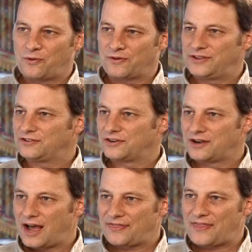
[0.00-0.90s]
war. These are
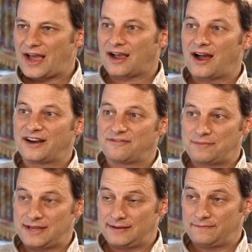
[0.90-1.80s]
not that kind of
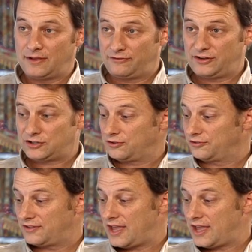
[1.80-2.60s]
officials.